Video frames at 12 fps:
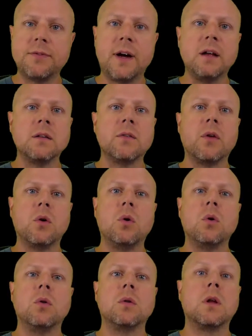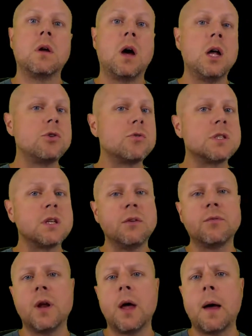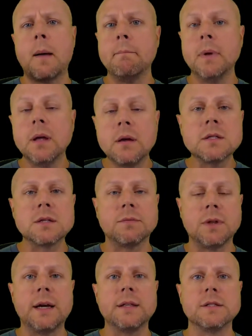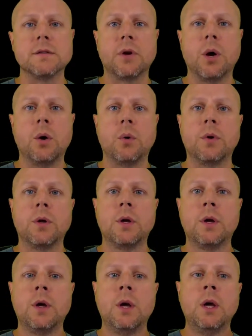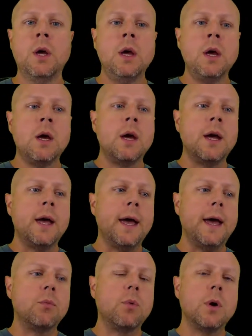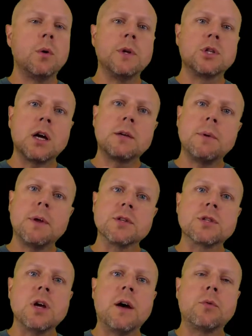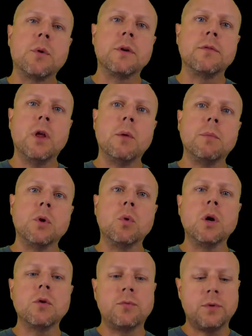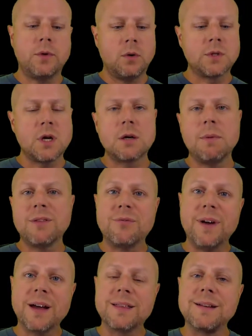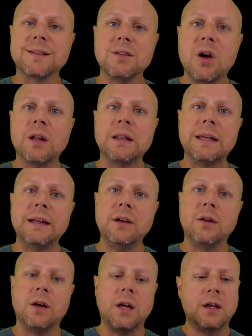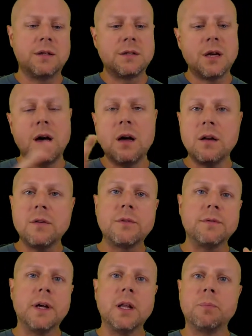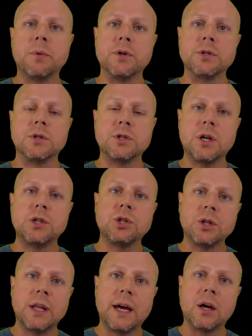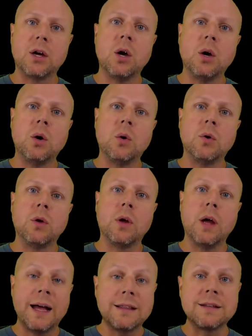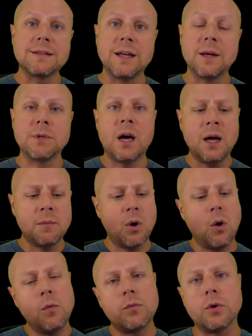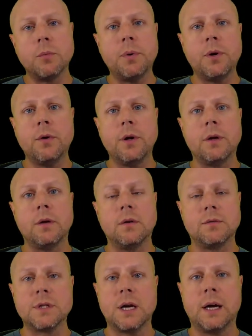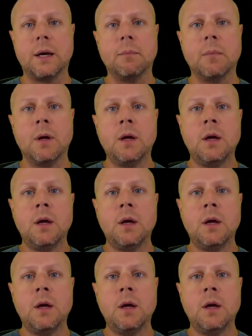files that hold hundreds, if not millions, of lines of code. And when we talked about the software development workflow, we talked about the fact that it's nonlinear, and a ton of developers are touching that code at the same time over a period of time.